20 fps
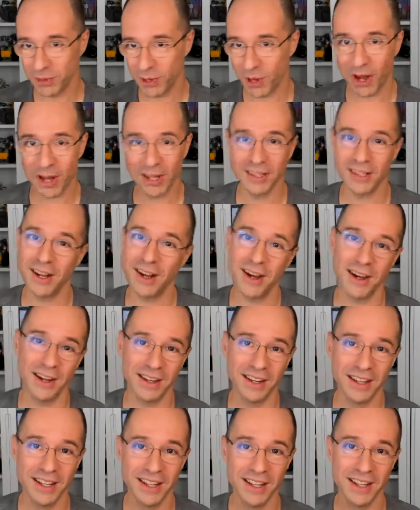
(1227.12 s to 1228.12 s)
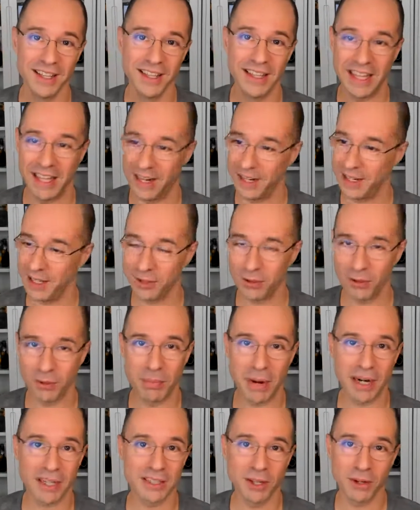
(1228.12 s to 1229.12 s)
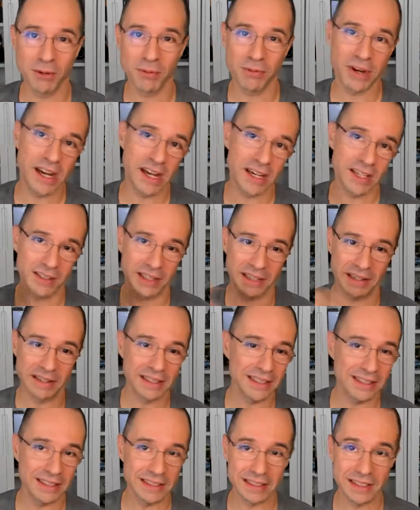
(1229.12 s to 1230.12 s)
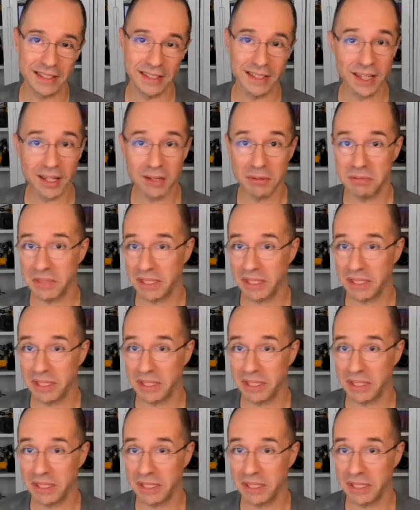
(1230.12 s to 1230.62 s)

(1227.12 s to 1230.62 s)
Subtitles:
hot on editing your markdown file directly in GitHub,